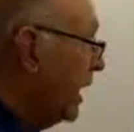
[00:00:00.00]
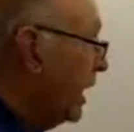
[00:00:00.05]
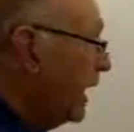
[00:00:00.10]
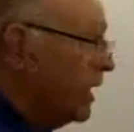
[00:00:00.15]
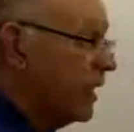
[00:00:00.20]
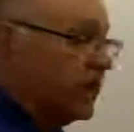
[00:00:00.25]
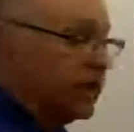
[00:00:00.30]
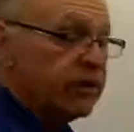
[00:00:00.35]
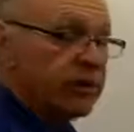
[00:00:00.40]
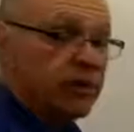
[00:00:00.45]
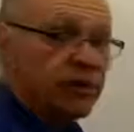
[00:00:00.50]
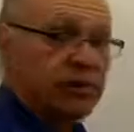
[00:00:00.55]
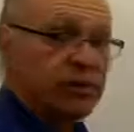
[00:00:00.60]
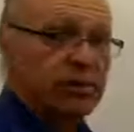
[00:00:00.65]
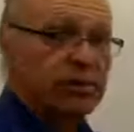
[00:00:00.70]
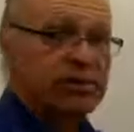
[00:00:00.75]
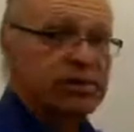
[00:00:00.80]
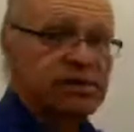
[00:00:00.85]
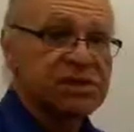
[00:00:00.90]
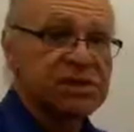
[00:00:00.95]
And
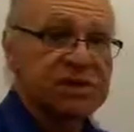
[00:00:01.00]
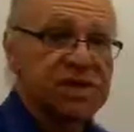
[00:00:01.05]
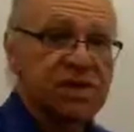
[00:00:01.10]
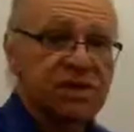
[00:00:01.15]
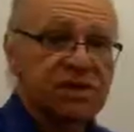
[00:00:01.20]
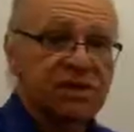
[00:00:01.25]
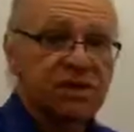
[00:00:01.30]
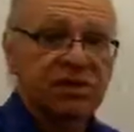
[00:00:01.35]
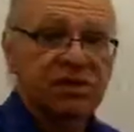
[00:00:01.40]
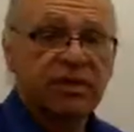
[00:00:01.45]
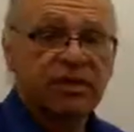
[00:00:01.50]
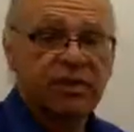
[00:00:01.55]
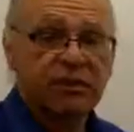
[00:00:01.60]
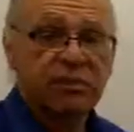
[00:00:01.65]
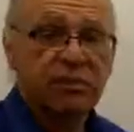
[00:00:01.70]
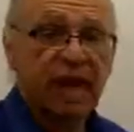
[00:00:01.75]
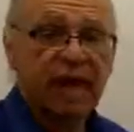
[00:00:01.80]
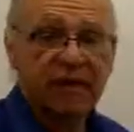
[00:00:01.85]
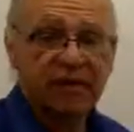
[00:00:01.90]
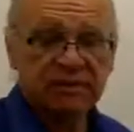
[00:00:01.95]
you will see that this
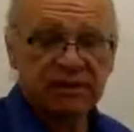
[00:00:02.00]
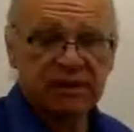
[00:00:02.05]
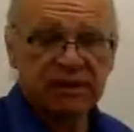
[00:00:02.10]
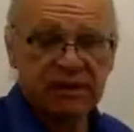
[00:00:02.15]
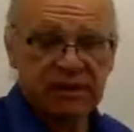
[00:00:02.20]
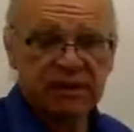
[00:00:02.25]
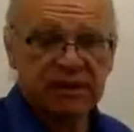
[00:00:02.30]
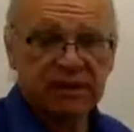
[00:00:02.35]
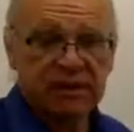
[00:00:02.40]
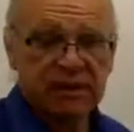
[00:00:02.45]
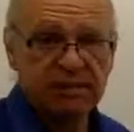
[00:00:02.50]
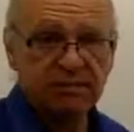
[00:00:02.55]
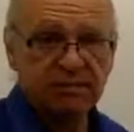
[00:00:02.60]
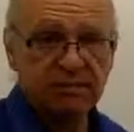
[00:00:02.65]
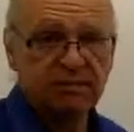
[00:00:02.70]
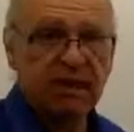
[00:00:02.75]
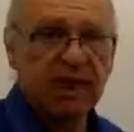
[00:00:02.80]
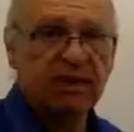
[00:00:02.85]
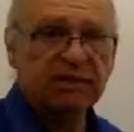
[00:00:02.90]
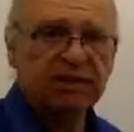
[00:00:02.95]
balances.
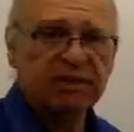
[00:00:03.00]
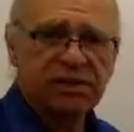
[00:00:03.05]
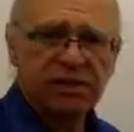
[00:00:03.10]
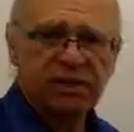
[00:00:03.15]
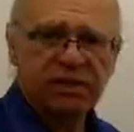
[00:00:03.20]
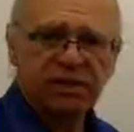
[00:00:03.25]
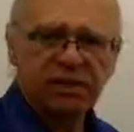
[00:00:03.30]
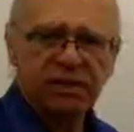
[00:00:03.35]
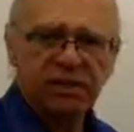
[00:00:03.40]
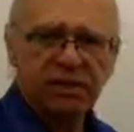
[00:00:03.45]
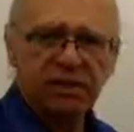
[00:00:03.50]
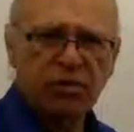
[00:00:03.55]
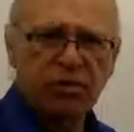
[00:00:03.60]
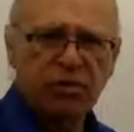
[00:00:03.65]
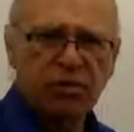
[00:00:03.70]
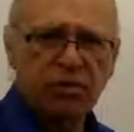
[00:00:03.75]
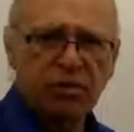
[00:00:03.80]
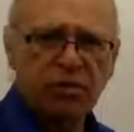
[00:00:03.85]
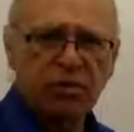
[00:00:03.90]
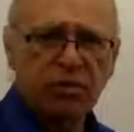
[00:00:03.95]
Balance is a very
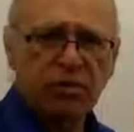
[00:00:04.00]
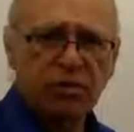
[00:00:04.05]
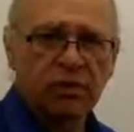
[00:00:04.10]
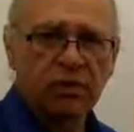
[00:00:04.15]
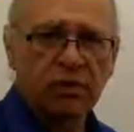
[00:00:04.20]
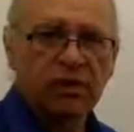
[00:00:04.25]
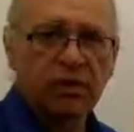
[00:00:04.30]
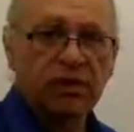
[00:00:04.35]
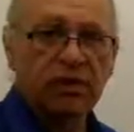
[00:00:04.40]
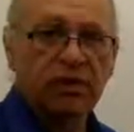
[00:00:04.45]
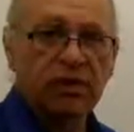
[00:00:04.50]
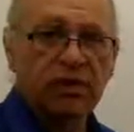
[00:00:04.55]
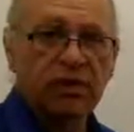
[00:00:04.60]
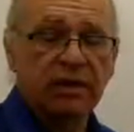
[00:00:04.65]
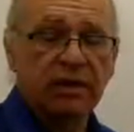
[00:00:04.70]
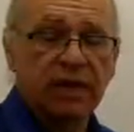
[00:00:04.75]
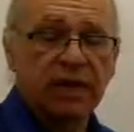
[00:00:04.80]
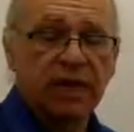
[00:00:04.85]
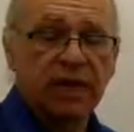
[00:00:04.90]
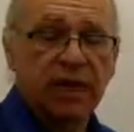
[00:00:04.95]
important word
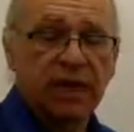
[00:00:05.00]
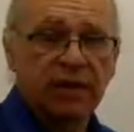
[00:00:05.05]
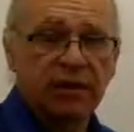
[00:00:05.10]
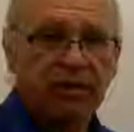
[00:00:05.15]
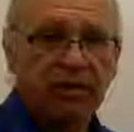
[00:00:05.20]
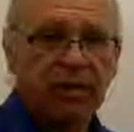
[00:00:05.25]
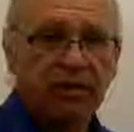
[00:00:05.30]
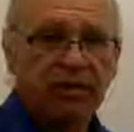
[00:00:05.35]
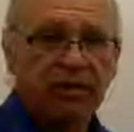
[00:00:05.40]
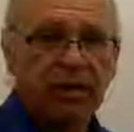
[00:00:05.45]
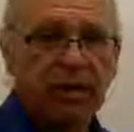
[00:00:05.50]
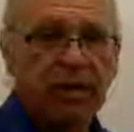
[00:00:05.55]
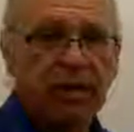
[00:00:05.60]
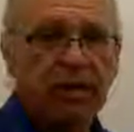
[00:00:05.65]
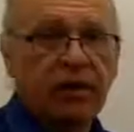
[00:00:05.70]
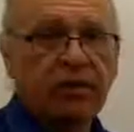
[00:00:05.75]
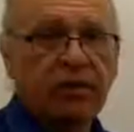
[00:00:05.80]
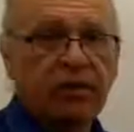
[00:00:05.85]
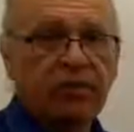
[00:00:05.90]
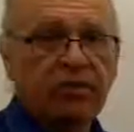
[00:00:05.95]
in accounting.
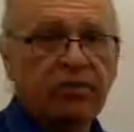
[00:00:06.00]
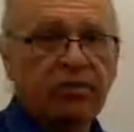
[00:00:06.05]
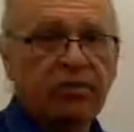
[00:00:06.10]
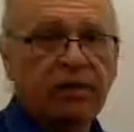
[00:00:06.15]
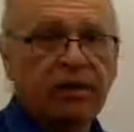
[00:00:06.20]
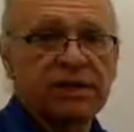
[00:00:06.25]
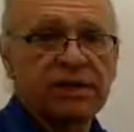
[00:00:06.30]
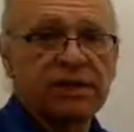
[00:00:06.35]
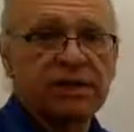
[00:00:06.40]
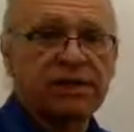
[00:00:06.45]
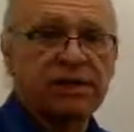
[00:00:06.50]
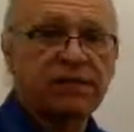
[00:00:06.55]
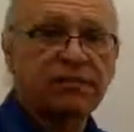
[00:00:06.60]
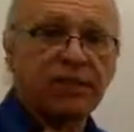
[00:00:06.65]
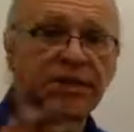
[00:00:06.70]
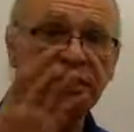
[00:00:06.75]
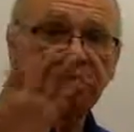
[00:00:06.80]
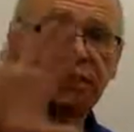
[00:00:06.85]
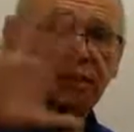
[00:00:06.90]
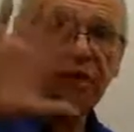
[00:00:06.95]
For instance,
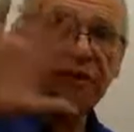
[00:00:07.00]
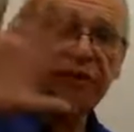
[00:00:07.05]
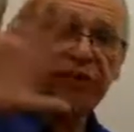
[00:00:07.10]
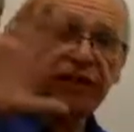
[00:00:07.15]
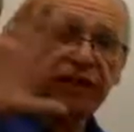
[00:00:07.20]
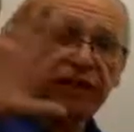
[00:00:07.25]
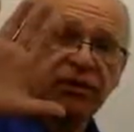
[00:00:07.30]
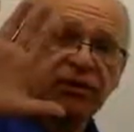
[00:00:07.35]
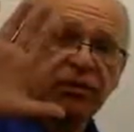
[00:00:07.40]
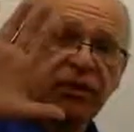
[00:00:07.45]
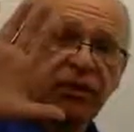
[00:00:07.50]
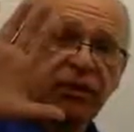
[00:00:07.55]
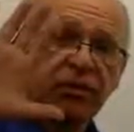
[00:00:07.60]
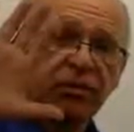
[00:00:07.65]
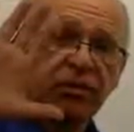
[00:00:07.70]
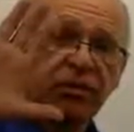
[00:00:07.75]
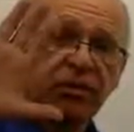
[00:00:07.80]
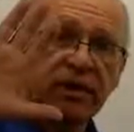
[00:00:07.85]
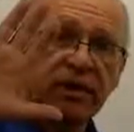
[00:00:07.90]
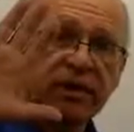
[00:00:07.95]
if I show you 5
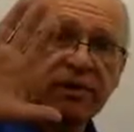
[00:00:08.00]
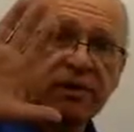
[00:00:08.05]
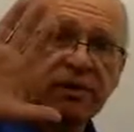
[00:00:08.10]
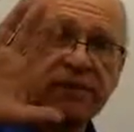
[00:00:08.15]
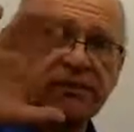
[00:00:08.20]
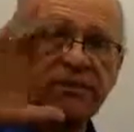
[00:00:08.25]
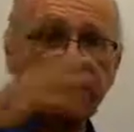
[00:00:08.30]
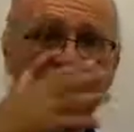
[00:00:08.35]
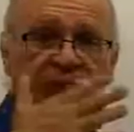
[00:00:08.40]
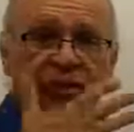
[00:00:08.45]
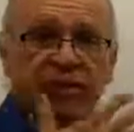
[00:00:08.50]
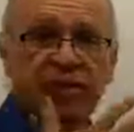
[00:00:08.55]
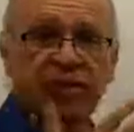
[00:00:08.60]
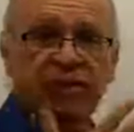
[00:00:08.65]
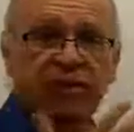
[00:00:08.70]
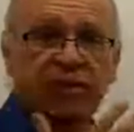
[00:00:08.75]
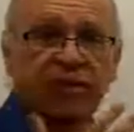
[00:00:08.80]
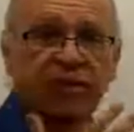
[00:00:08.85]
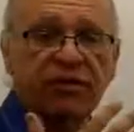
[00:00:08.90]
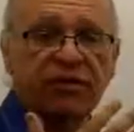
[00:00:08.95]
fingerprints and
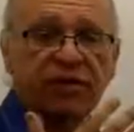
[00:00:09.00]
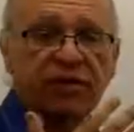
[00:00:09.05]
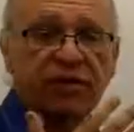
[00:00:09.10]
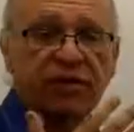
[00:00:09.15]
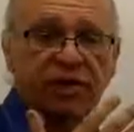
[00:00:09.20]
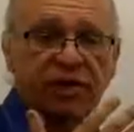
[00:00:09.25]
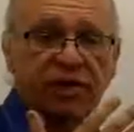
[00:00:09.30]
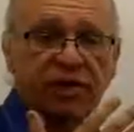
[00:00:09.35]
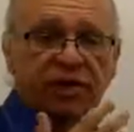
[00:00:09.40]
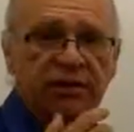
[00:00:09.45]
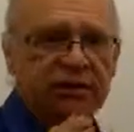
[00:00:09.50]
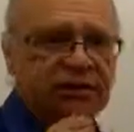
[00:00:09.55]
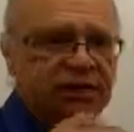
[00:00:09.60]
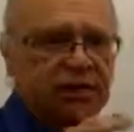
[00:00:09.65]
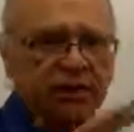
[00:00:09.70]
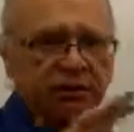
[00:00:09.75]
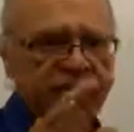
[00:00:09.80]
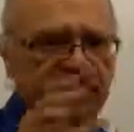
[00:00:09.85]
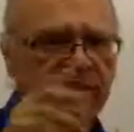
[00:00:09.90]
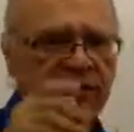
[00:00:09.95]
then 5 fingernails,
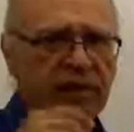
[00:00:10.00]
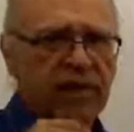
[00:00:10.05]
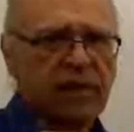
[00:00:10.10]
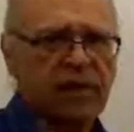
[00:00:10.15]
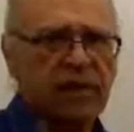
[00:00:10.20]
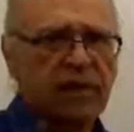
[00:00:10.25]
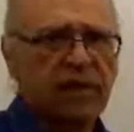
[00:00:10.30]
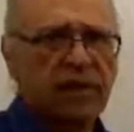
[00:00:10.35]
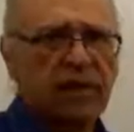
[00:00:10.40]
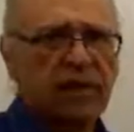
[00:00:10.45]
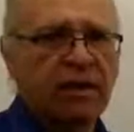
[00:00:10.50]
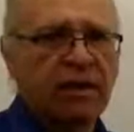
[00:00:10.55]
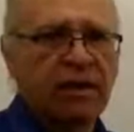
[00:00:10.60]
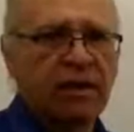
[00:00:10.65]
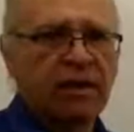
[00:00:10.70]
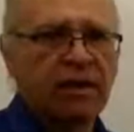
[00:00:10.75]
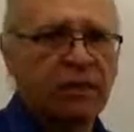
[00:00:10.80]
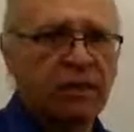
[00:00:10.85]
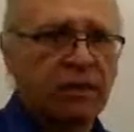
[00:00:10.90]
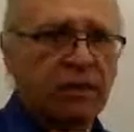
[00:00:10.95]
if
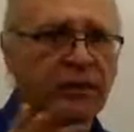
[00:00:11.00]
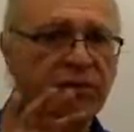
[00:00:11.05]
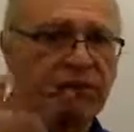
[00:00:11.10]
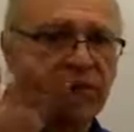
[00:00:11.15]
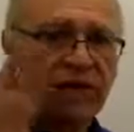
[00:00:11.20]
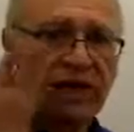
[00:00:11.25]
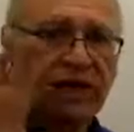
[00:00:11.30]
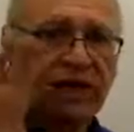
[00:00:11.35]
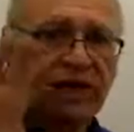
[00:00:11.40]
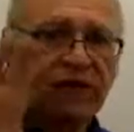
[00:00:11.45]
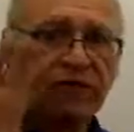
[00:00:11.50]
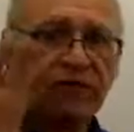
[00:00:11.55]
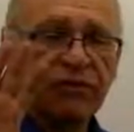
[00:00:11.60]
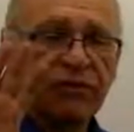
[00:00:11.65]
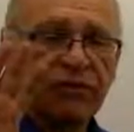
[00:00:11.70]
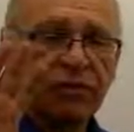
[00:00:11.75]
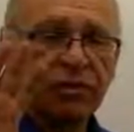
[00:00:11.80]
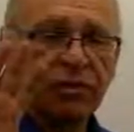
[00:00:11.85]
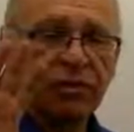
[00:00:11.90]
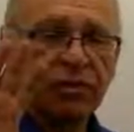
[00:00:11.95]
it were 5
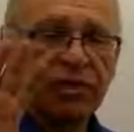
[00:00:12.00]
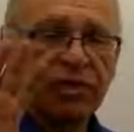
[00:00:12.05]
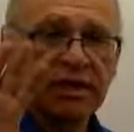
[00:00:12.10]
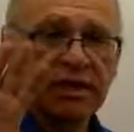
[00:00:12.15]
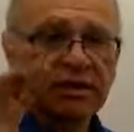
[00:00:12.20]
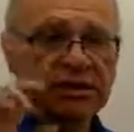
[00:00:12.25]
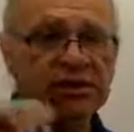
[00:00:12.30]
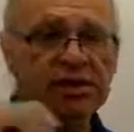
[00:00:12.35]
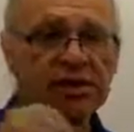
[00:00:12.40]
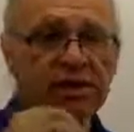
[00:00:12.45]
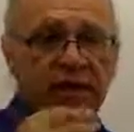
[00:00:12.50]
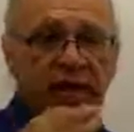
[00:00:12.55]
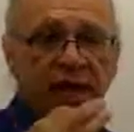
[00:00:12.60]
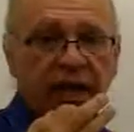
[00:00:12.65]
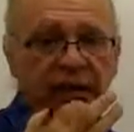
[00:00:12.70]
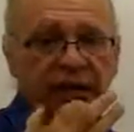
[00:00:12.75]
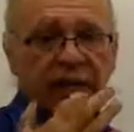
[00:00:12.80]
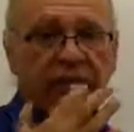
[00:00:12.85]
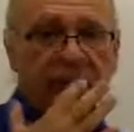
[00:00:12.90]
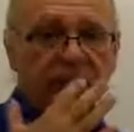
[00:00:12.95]
fingerprints
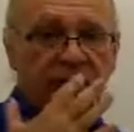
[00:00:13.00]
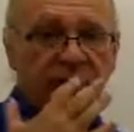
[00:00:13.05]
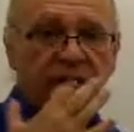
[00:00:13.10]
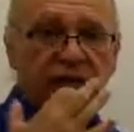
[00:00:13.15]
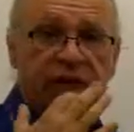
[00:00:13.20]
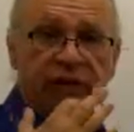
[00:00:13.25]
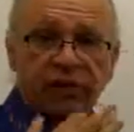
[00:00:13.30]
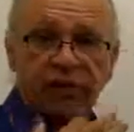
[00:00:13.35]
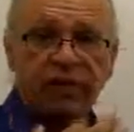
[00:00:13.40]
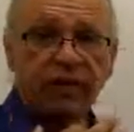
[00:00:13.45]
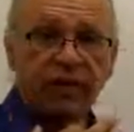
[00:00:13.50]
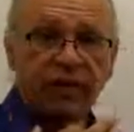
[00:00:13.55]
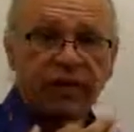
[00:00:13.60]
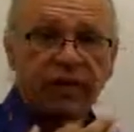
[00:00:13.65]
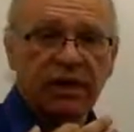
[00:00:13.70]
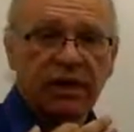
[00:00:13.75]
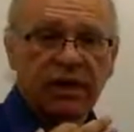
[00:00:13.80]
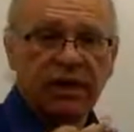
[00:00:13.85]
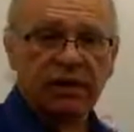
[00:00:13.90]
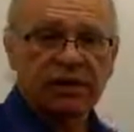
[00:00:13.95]
and 3
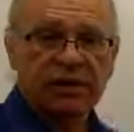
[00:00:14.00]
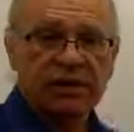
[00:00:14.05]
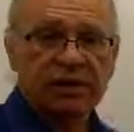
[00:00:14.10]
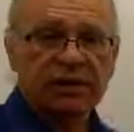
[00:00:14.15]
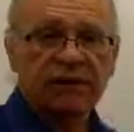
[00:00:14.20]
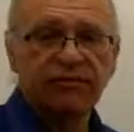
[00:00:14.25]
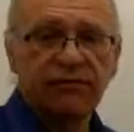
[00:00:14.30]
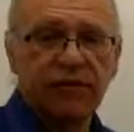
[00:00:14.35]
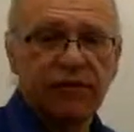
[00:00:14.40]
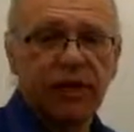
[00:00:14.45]
fingernails,